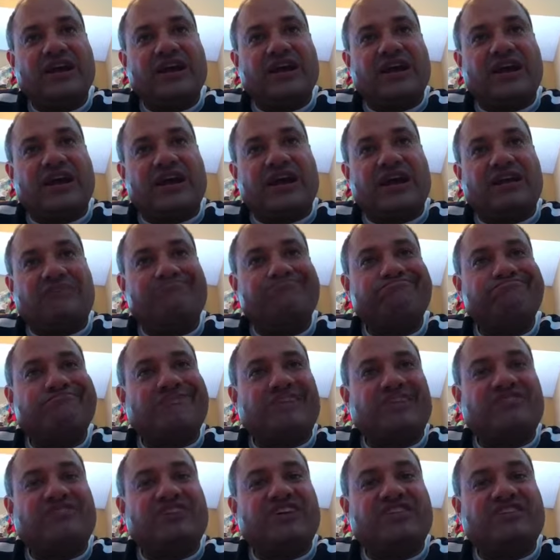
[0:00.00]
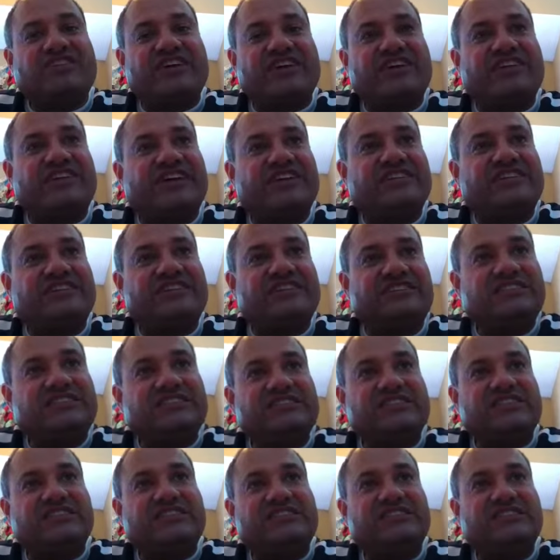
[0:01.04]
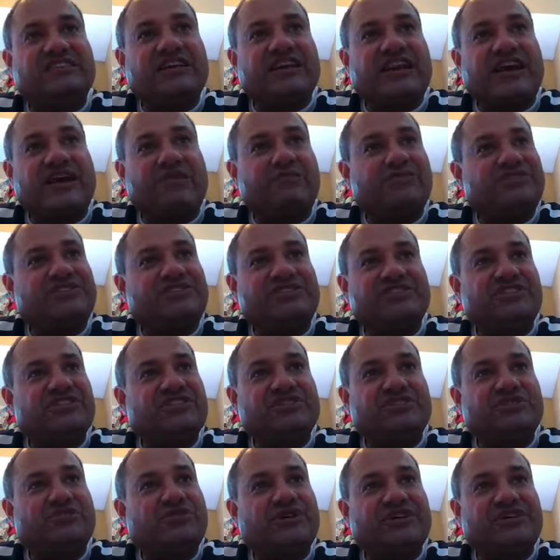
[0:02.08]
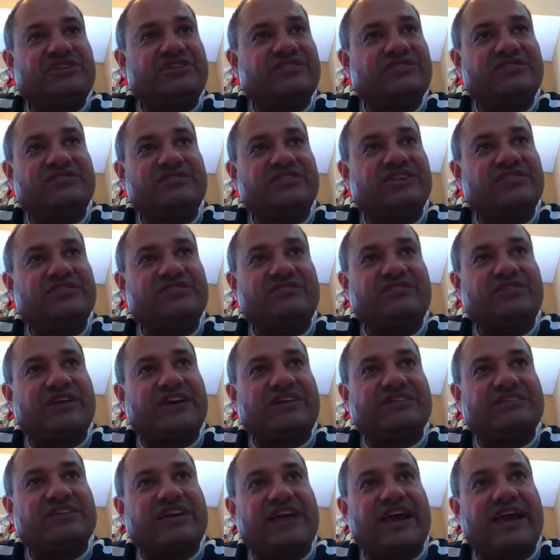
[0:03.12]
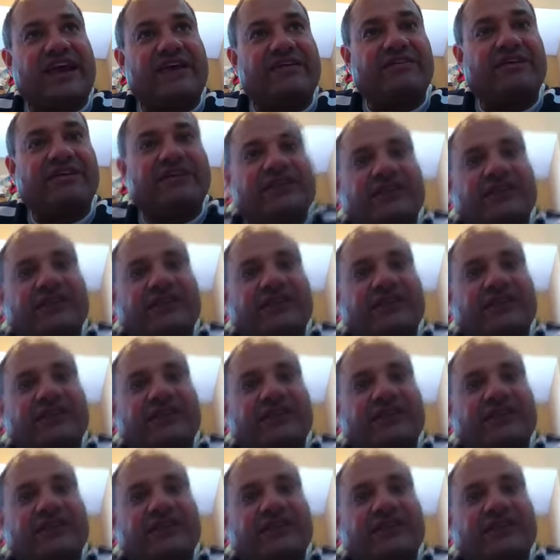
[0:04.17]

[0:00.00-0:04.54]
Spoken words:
If she has like a 1960s sit-out where she just quits and sits or lays down,